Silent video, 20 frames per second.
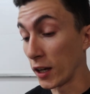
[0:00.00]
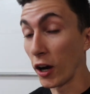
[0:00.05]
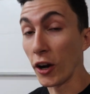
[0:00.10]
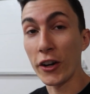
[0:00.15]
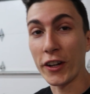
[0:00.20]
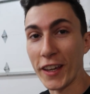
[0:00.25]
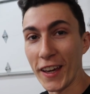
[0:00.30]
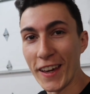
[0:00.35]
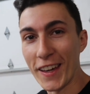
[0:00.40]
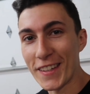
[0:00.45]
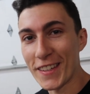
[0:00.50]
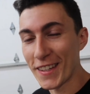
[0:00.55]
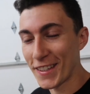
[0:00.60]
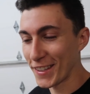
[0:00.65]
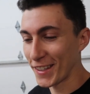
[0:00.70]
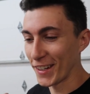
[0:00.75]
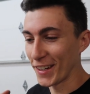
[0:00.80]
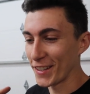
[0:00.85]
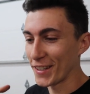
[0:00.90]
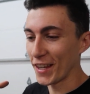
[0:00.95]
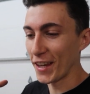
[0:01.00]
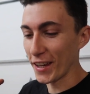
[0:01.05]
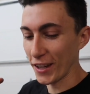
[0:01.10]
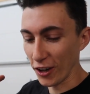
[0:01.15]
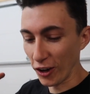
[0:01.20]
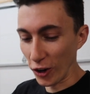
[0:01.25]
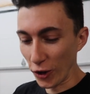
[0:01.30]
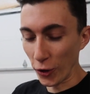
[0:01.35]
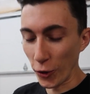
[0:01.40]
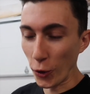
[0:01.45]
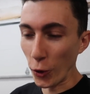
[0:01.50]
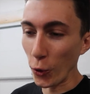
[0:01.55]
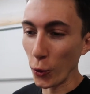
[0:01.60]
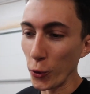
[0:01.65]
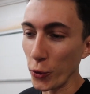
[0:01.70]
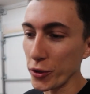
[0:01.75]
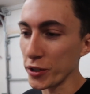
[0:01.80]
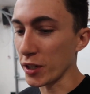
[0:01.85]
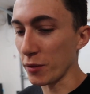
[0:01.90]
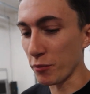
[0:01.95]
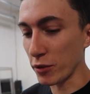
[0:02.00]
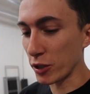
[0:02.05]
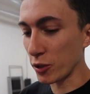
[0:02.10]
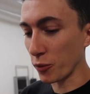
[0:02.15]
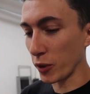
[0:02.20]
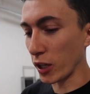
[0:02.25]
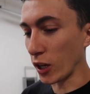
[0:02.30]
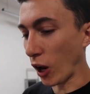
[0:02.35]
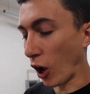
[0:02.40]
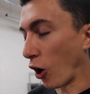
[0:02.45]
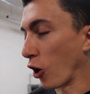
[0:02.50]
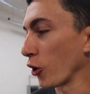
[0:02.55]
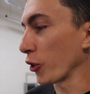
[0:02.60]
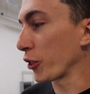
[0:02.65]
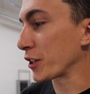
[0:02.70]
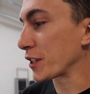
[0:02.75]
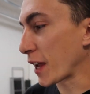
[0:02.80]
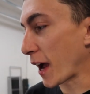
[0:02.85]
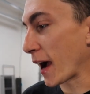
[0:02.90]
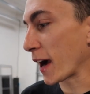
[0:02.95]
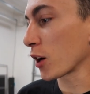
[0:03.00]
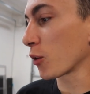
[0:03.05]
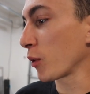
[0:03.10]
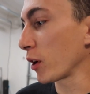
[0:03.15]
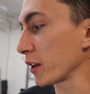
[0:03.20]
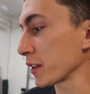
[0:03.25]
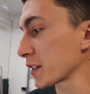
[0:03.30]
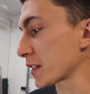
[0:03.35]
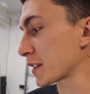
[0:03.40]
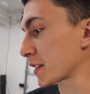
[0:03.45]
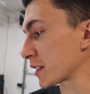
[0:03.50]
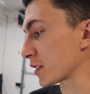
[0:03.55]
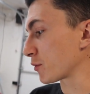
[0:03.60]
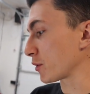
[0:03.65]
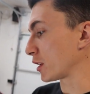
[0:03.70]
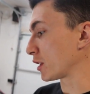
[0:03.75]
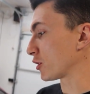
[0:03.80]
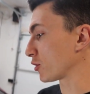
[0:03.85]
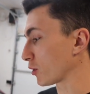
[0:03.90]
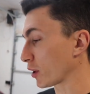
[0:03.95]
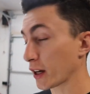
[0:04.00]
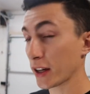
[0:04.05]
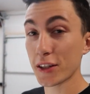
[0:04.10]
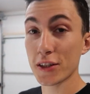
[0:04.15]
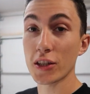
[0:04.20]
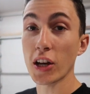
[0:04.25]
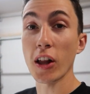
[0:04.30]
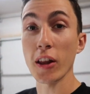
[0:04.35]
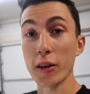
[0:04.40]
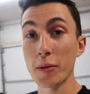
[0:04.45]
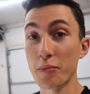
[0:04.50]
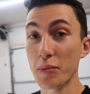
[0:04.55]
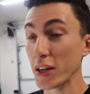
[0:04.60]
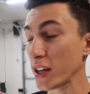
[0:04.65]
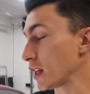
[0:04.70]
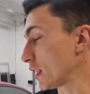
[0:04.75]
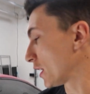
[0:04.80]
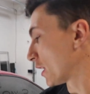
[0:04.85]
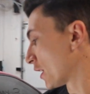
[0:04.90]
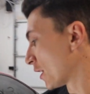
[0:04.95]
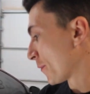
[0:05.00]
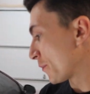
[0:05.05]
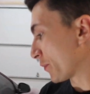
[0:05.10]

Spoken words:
In our case, it's gonna take all the holes in between all the tack welds, since we didn't do like a solid bead,